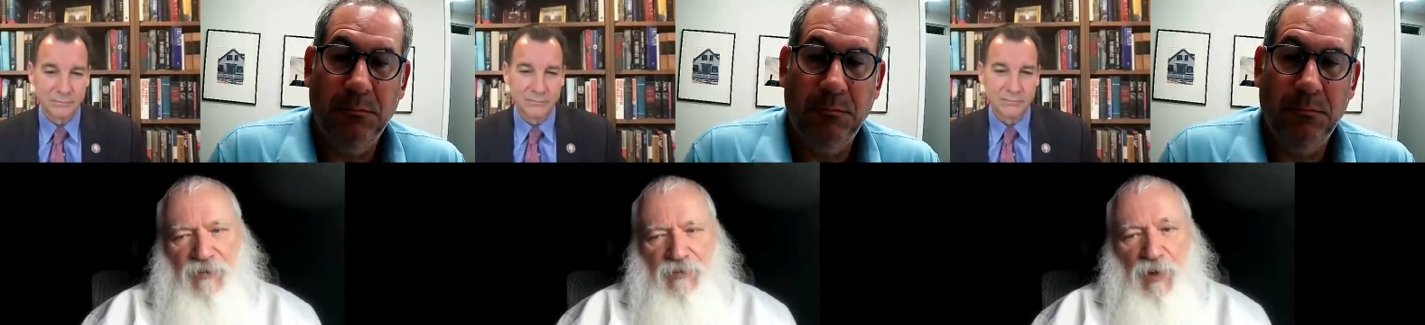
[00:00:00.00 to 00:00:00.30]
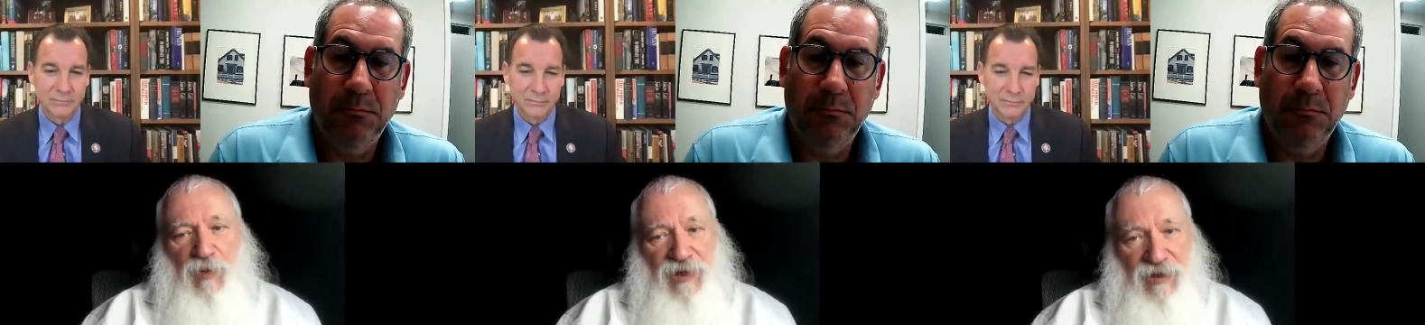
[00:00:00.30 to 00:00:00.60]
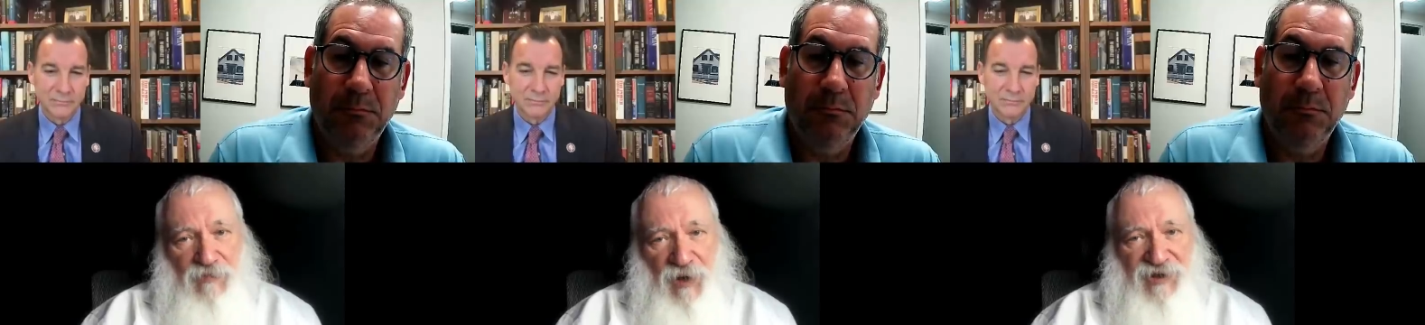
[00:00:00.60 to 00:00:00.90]
Speaker 1: but we
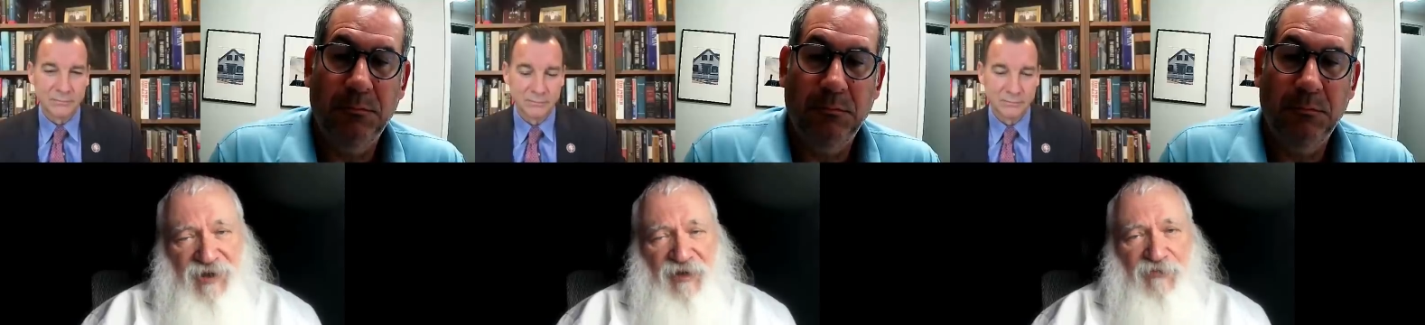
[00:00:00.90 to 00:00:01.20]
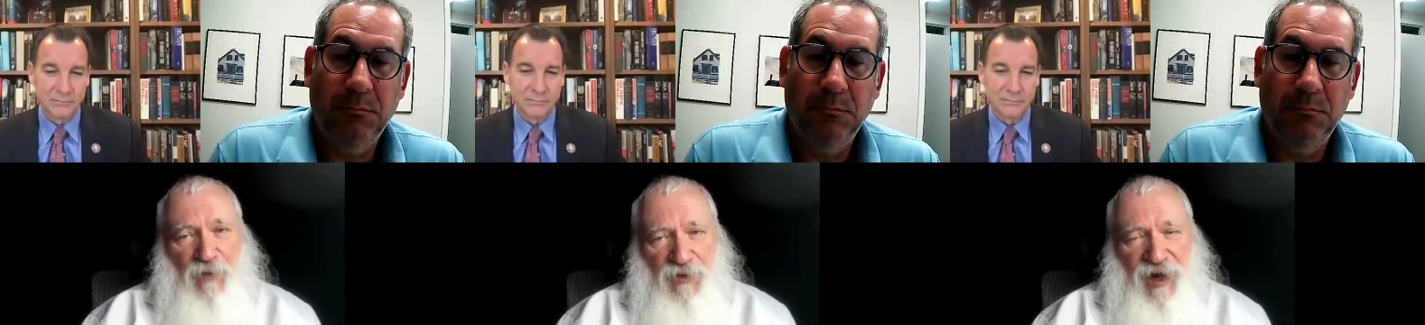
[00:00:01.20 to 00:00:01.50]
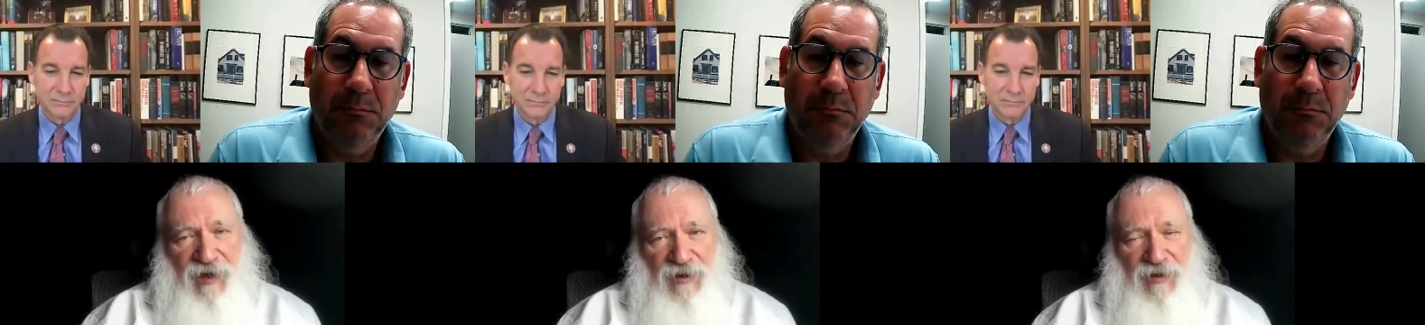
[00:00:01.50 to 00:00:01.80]
must have
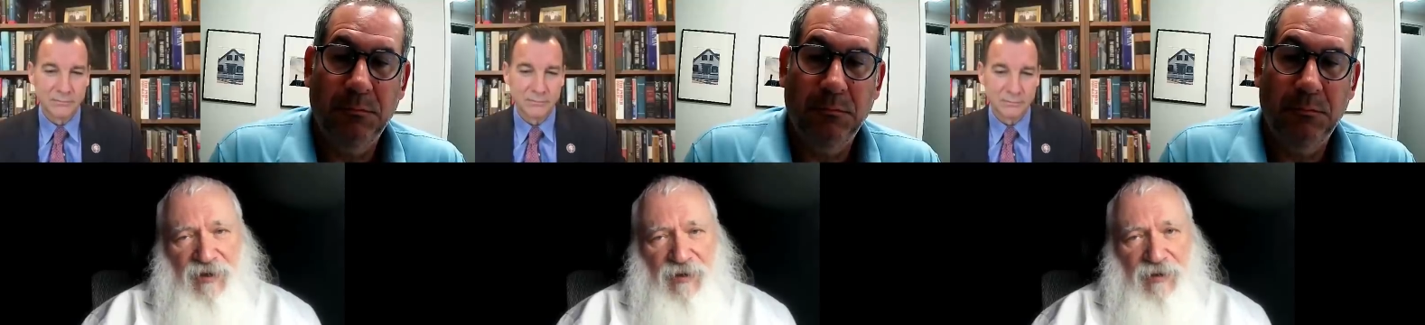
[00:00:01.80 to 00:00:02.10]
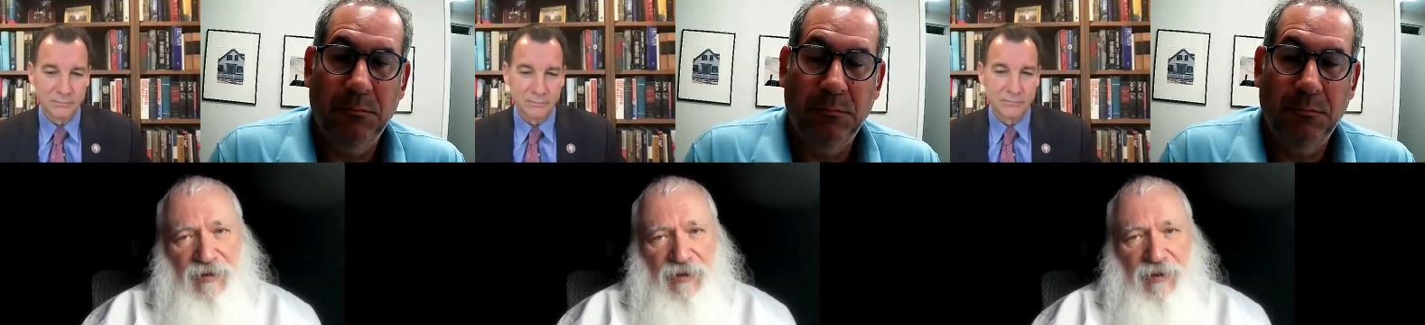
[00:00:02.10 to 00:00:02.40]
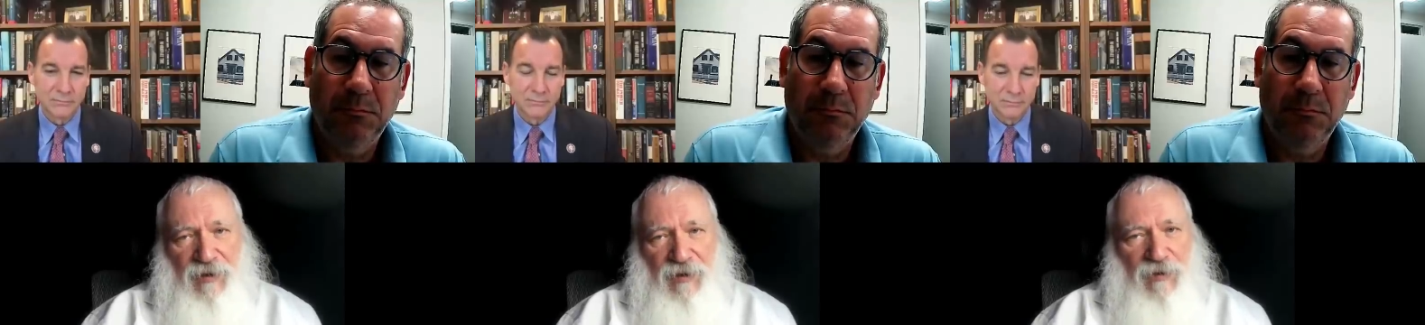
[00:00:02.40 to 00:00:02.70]
morality.
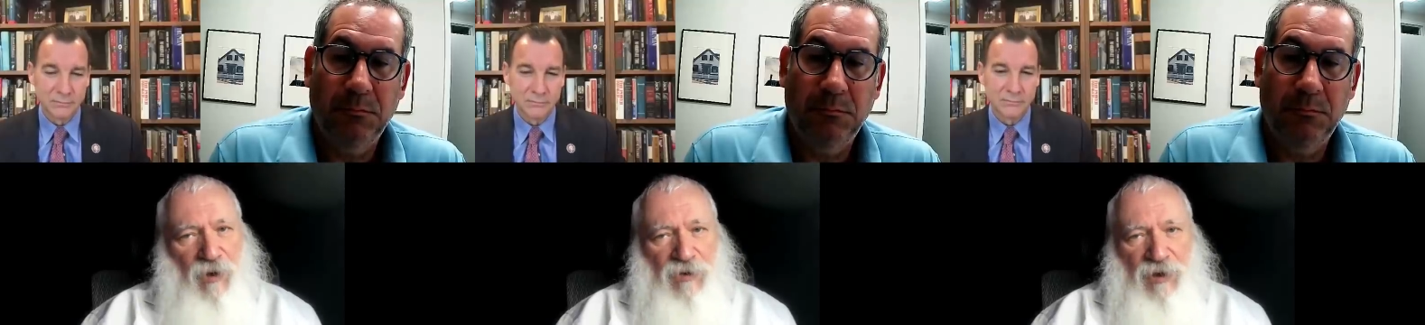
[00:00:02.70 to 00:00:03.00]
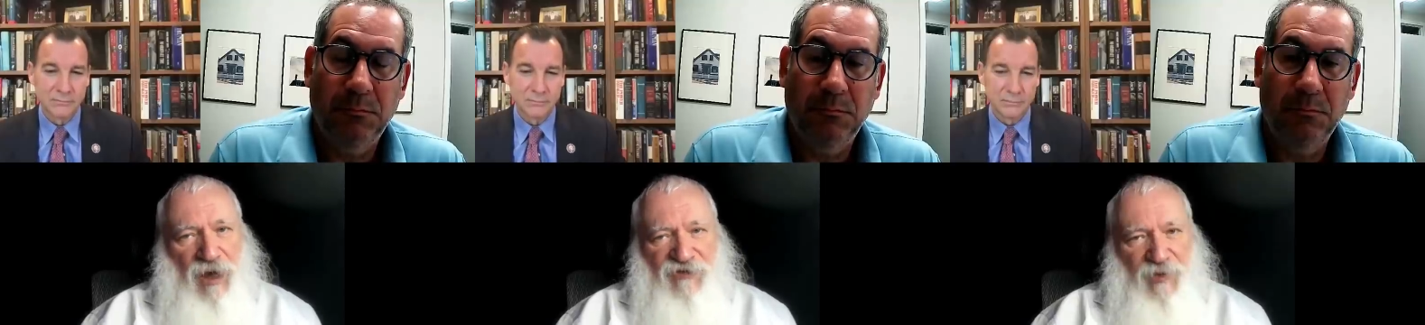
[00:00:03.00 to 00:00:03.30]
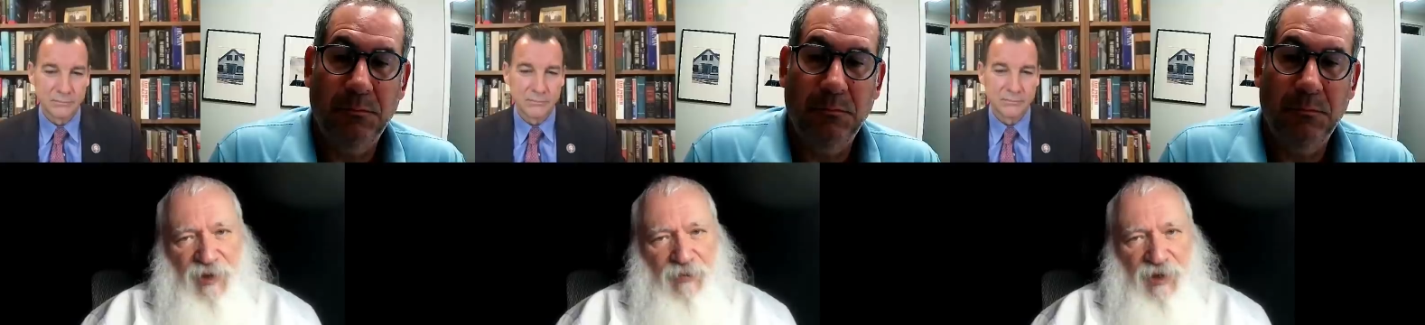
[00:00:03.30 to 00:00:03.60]
Don't love
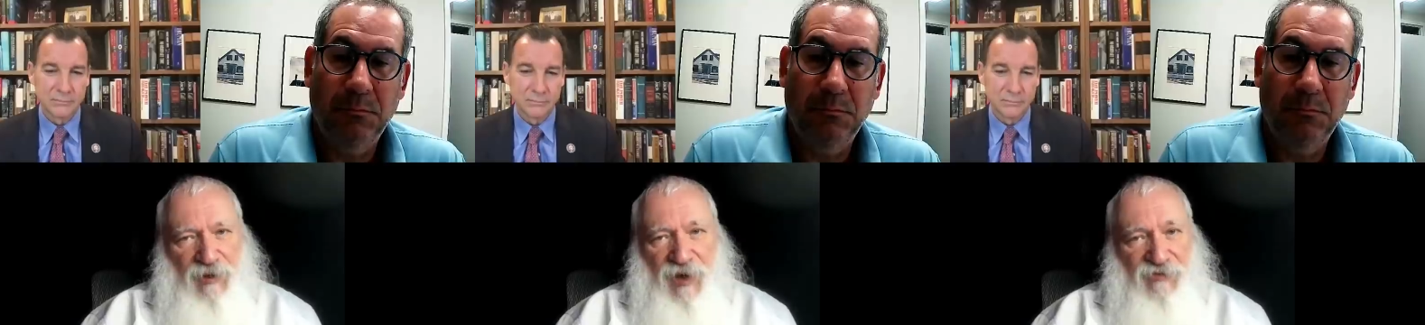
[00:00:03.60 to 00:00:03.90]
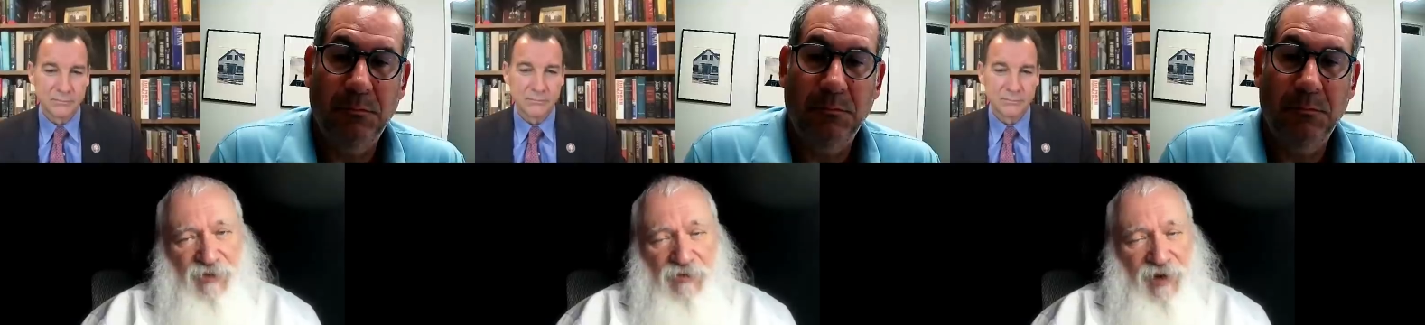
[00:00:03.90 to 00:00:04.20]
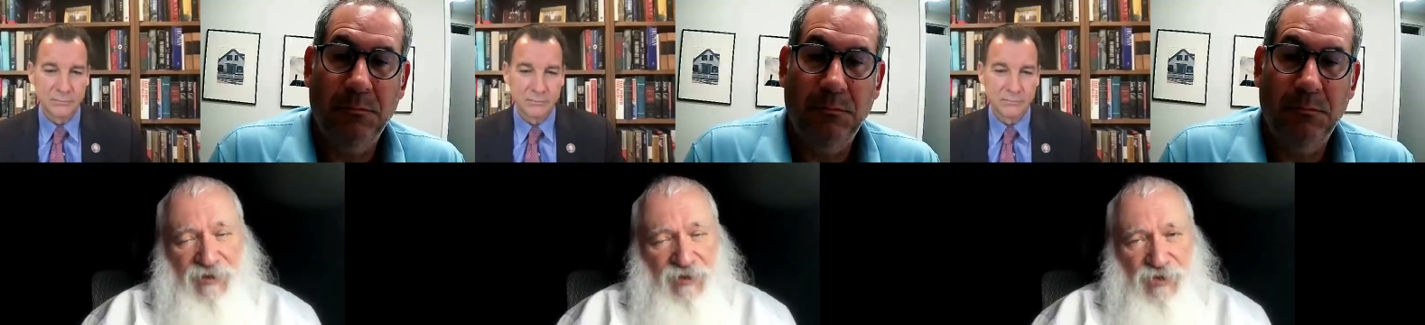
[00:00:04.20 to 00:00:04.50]
me, but you have no
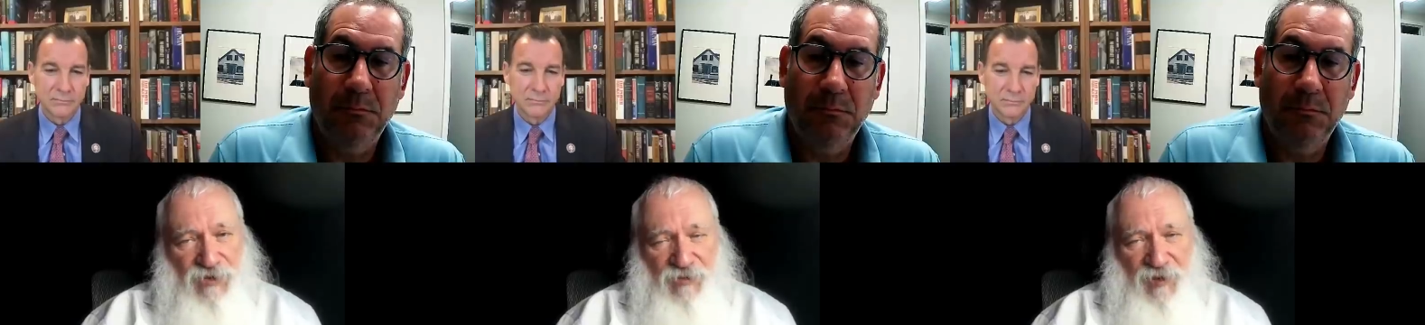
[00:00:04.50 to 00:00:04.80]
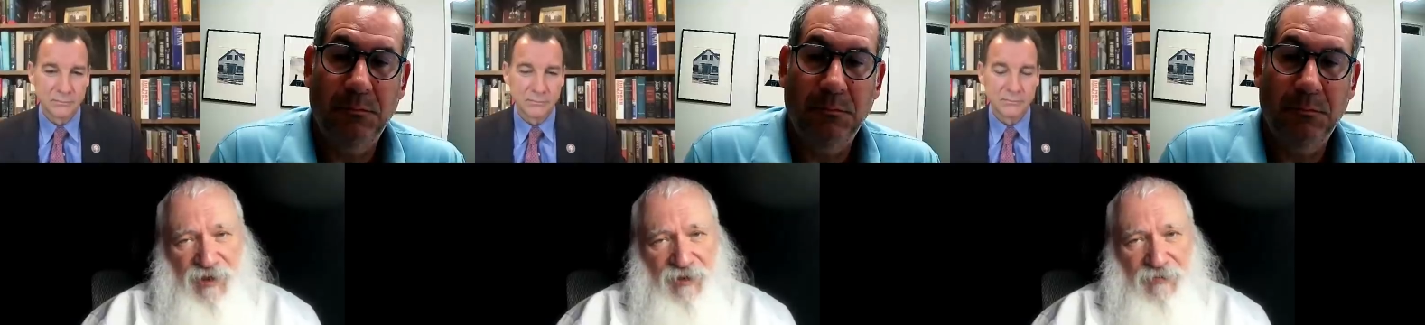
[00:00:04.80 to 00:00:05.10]
right to shoot me.